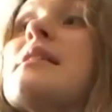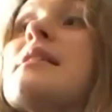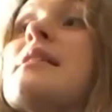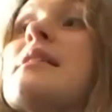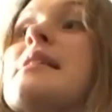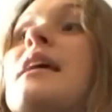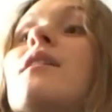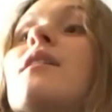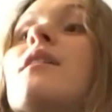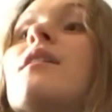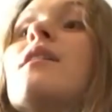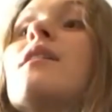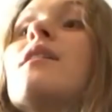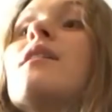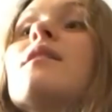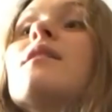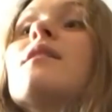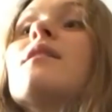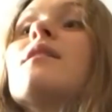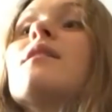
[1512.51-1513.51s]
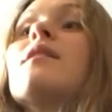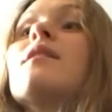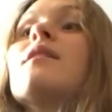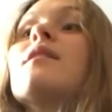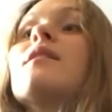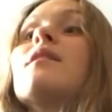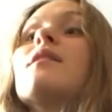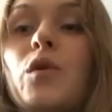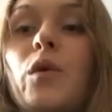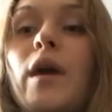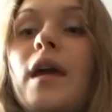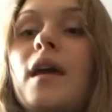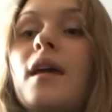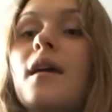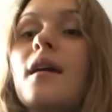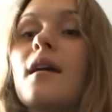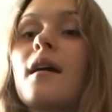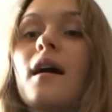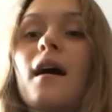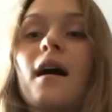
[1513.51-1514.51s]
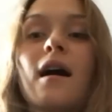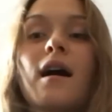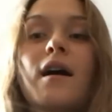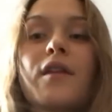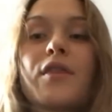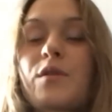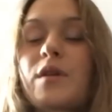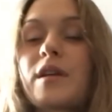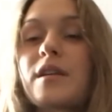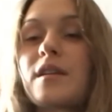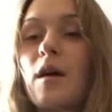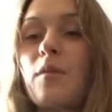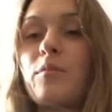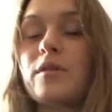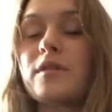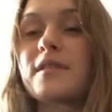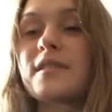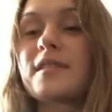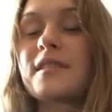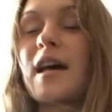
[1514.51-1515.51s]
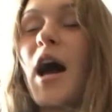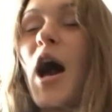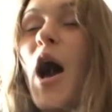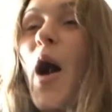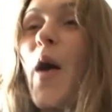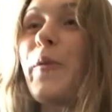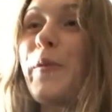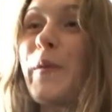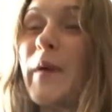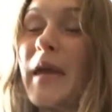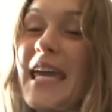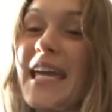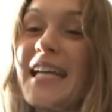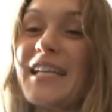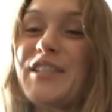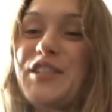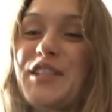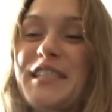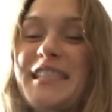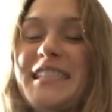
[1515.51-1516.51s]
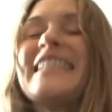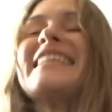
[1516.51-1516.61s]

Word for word: I'm just singling today. I've been doing uh, three doubles a week, just